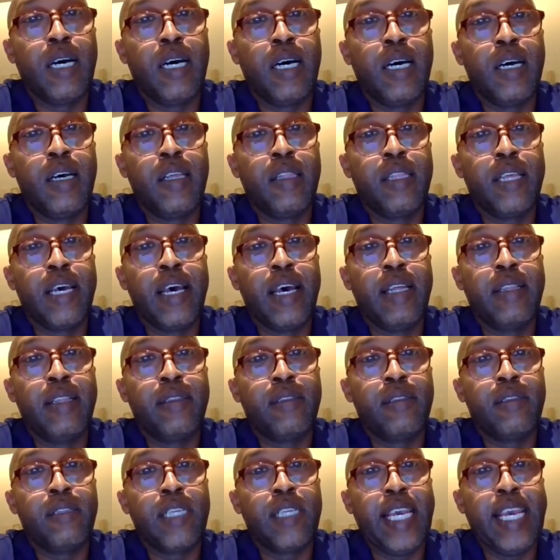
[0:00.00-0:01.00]
that
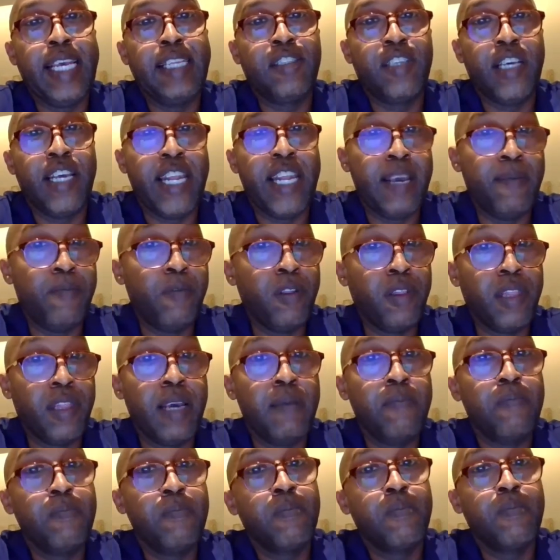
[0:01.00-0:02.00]
it enables
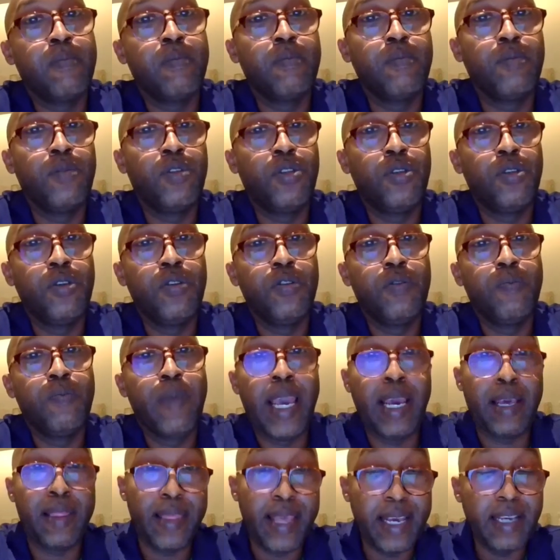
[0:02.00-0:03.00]
them to
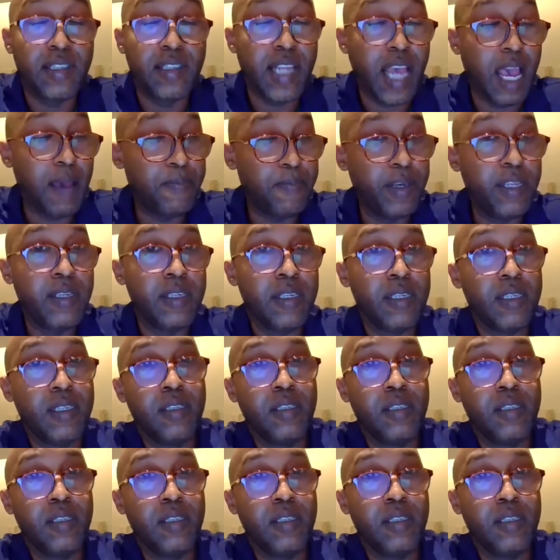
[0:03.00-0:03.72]
make things happen.